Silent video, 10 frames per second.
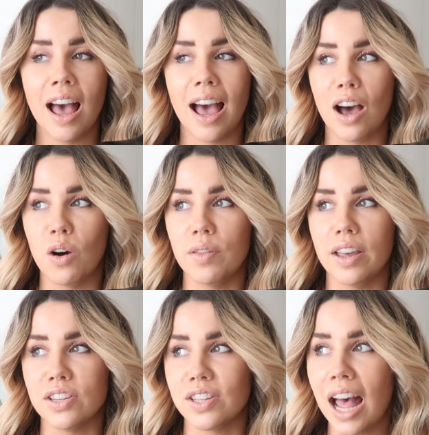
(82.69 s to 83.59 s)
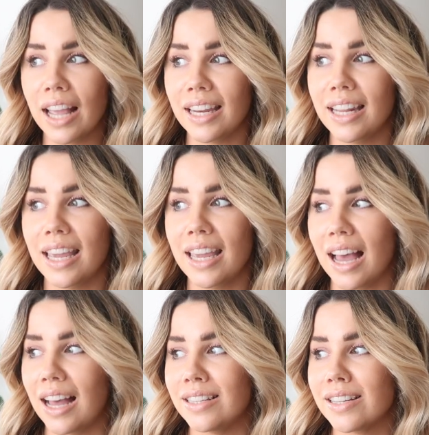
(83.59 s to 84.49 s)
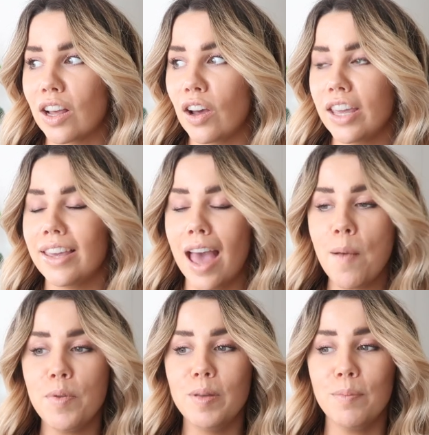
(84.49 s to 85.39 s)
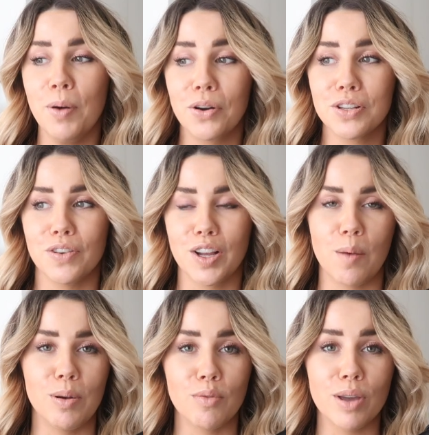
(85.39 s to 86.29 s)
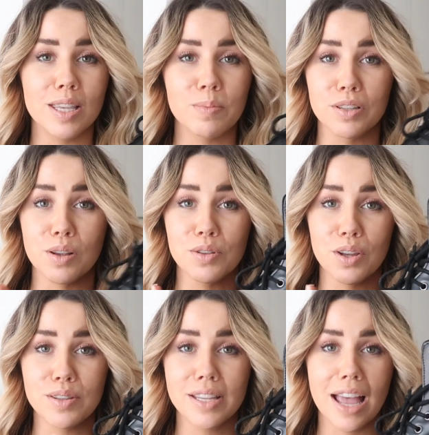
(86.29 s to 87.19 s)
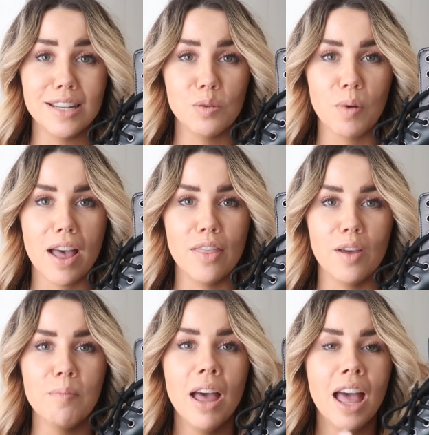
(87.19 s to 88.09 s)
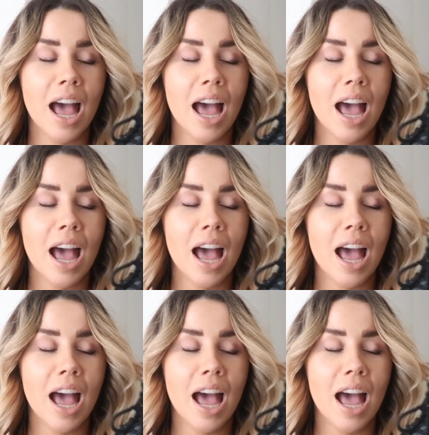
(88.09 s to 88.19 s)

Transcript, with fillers: how they're just agony and I kept them in the box for a couple of weeks because I was so scared to wear them